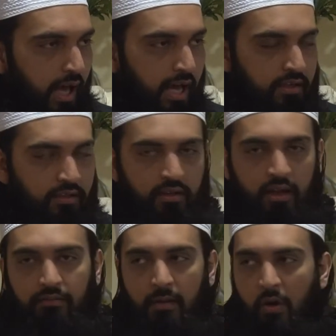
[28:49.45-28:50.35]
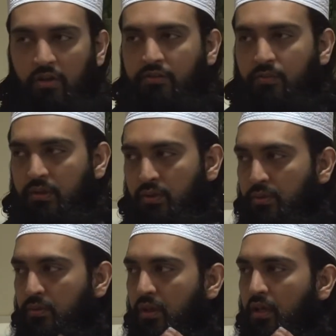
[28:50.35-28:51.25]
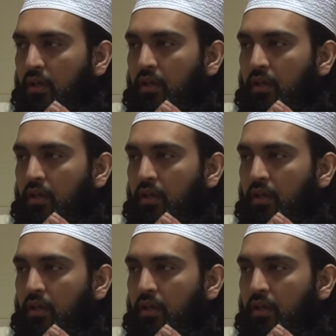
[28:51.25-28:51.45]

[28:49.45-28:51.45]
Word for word: And if I'm honest with you,